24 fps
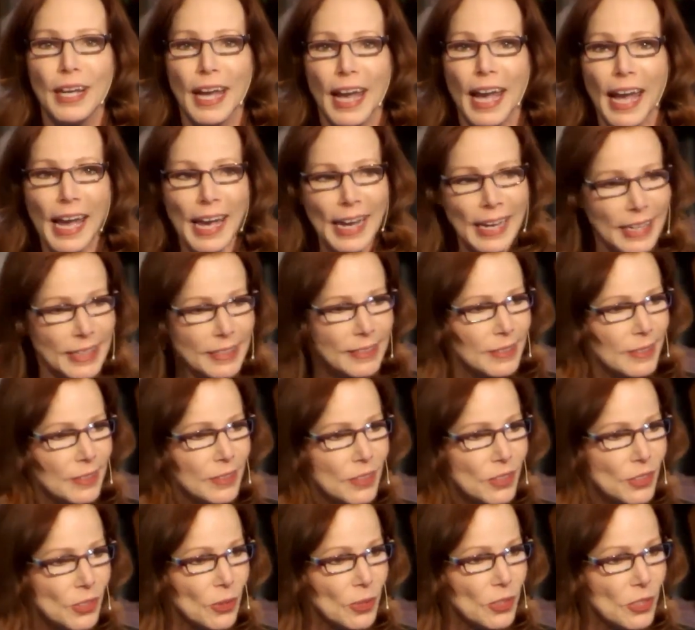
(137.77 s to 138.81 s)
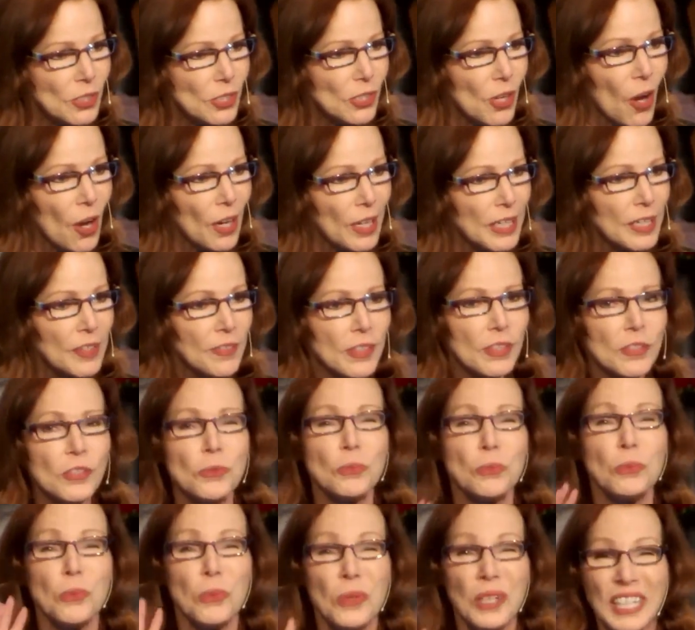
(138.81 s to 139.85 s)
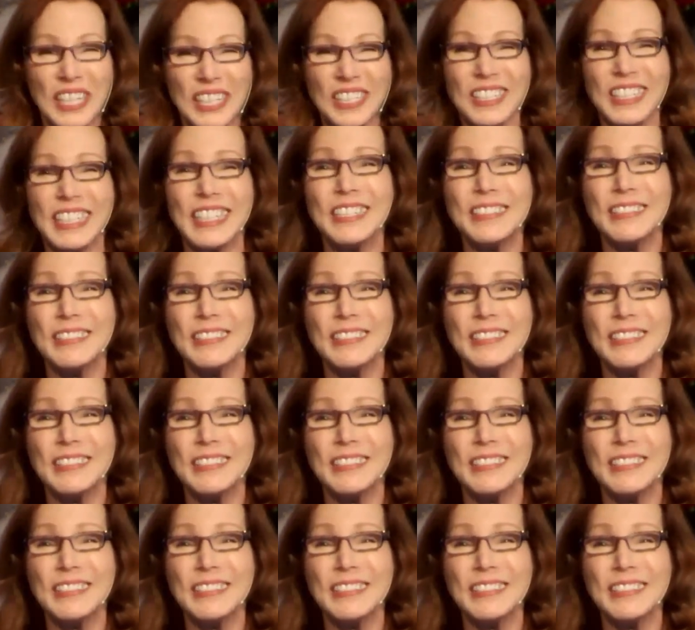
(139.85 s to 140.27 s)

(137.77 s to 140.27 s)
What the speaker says: Aiden starts talking in this really